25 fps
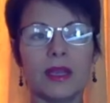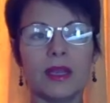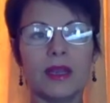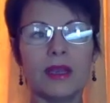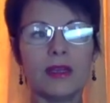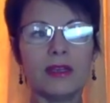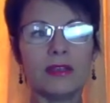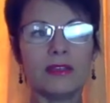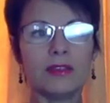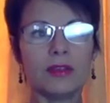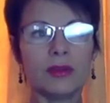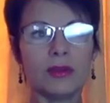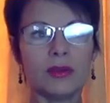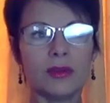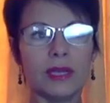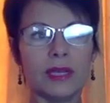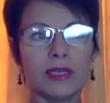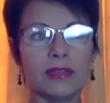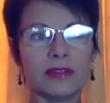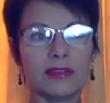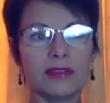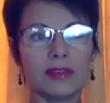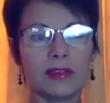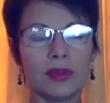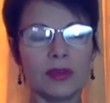So
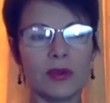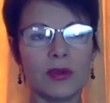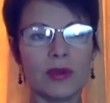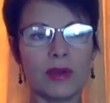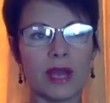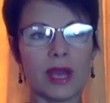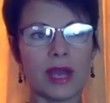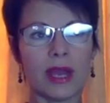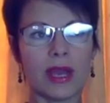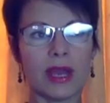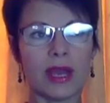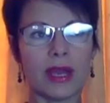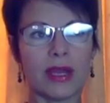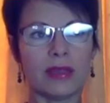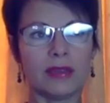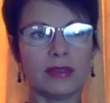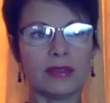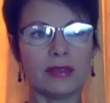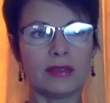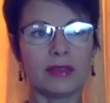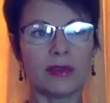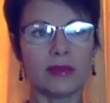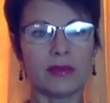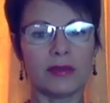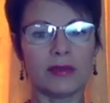let's look at
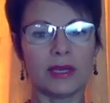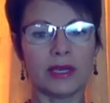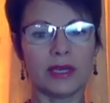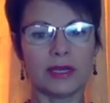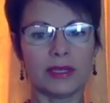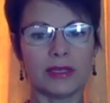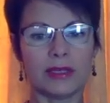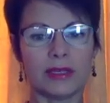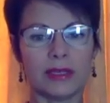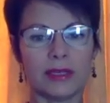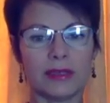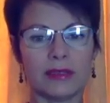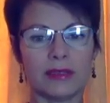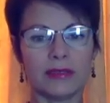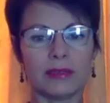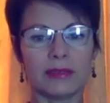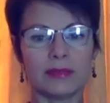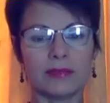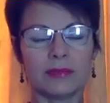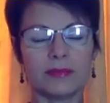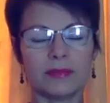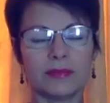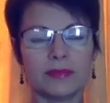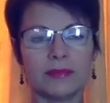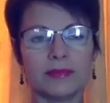awareness.
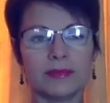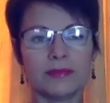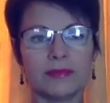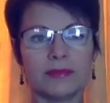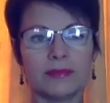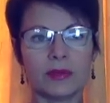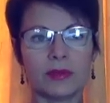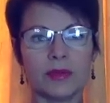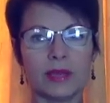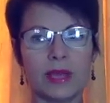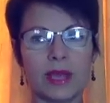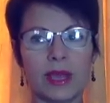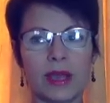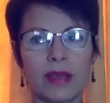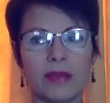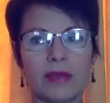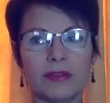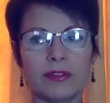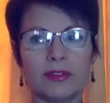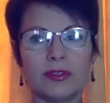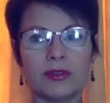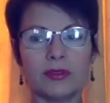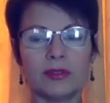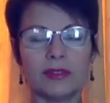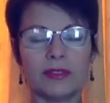We have
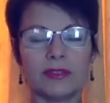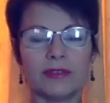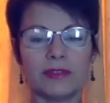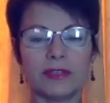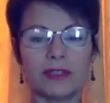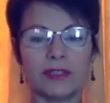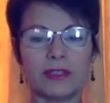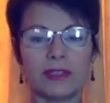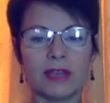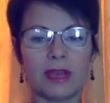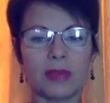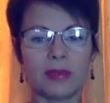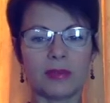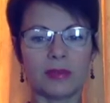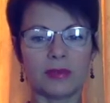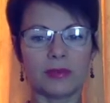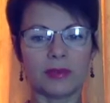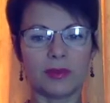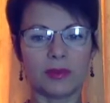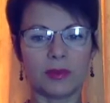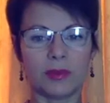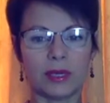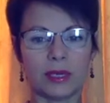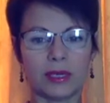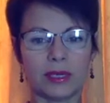two different types of
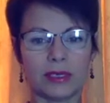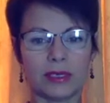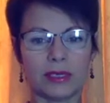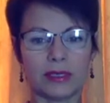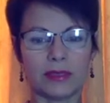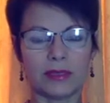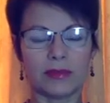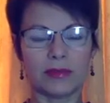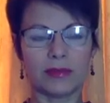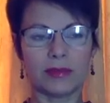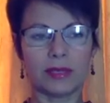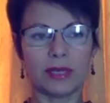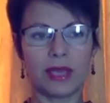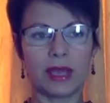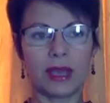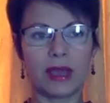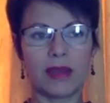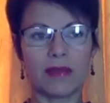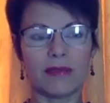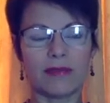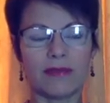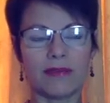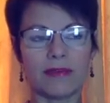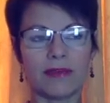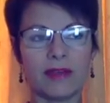awareness. We
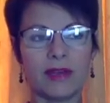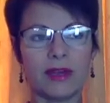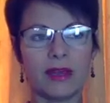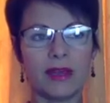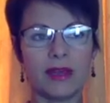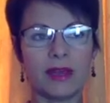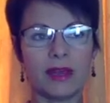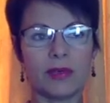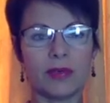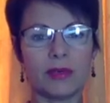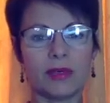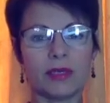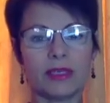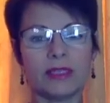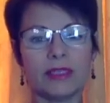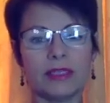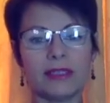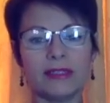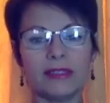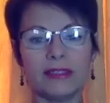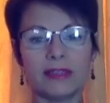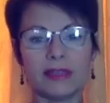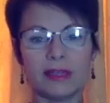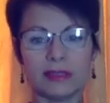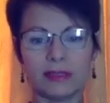have awareness
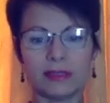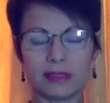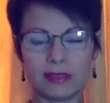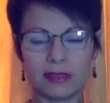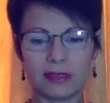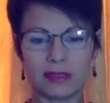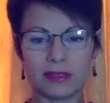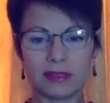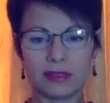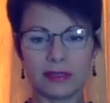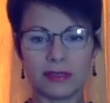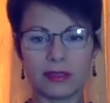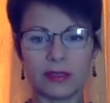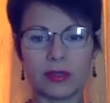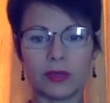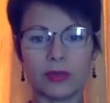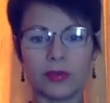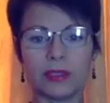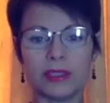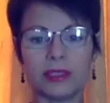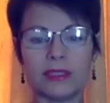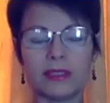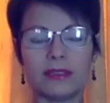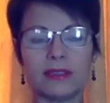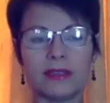centers in
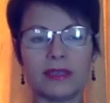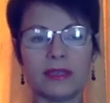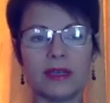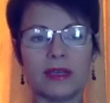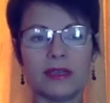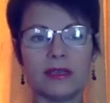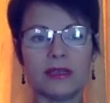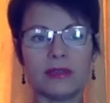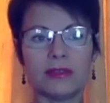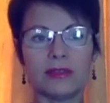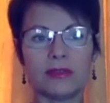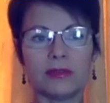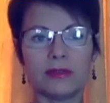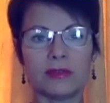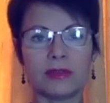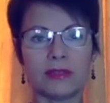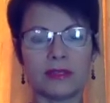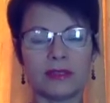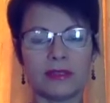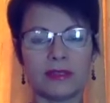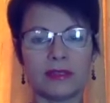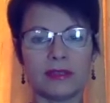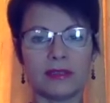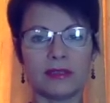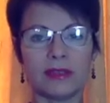human design. So
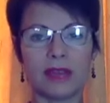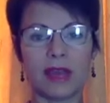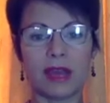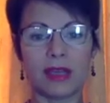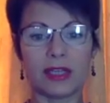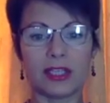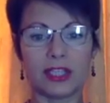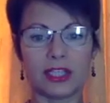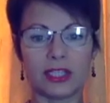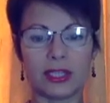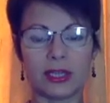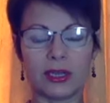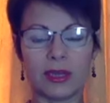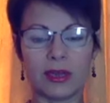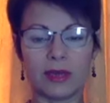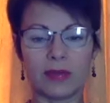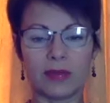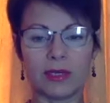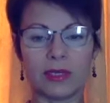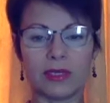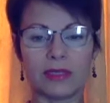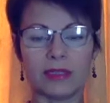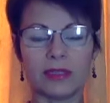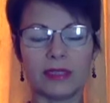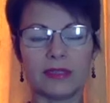this is Ajna
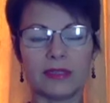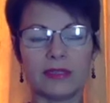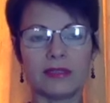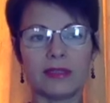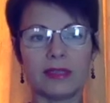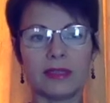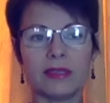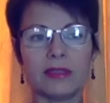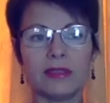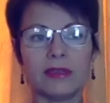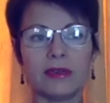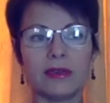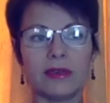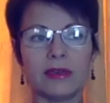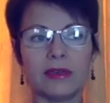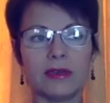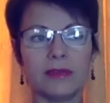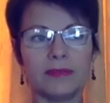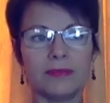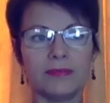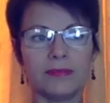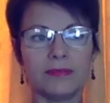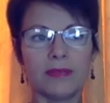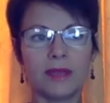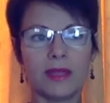Awareness Center,
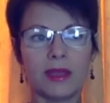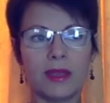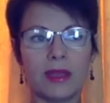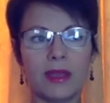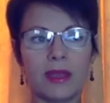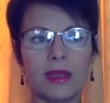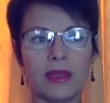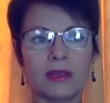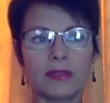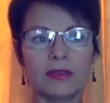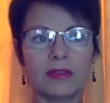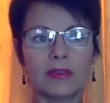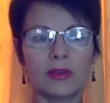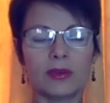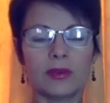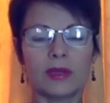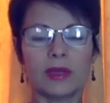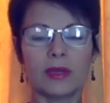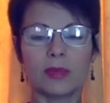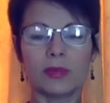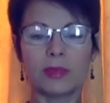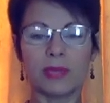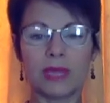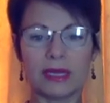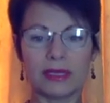
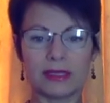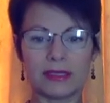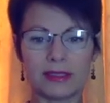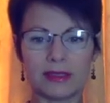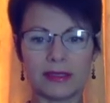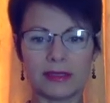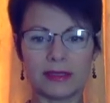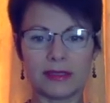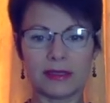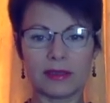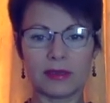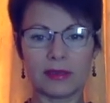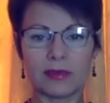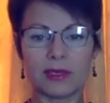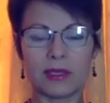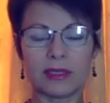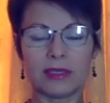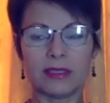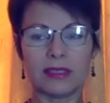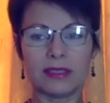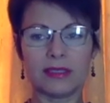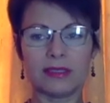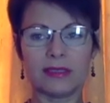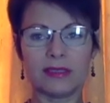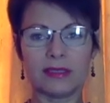Solar Plexus
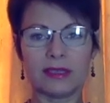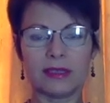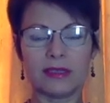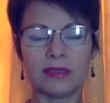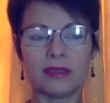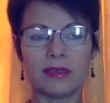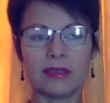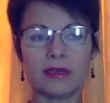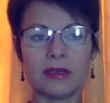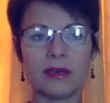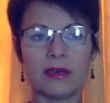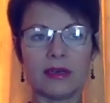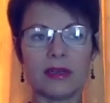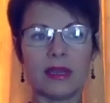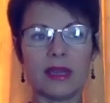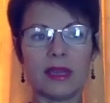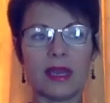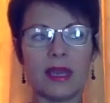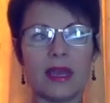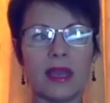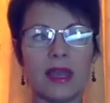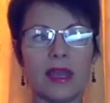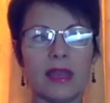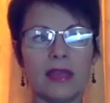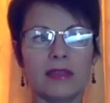Awareness Center,
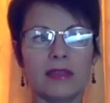and